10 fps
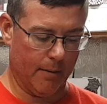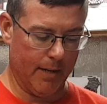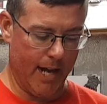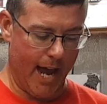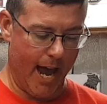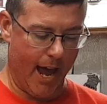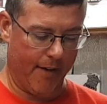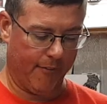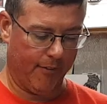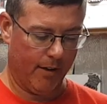them in
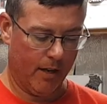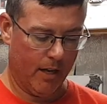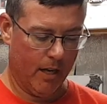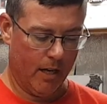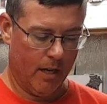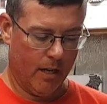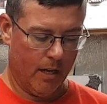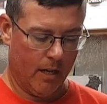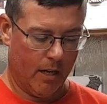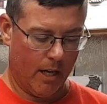half,
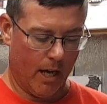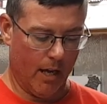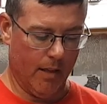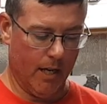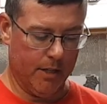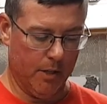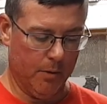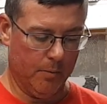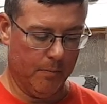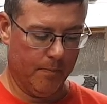and then you
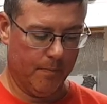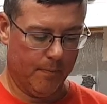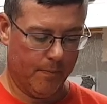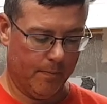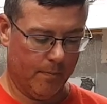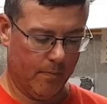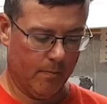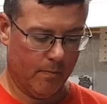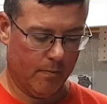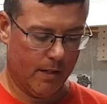
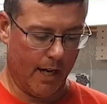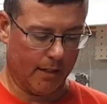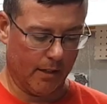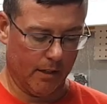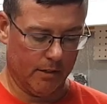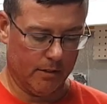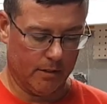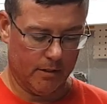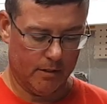take the little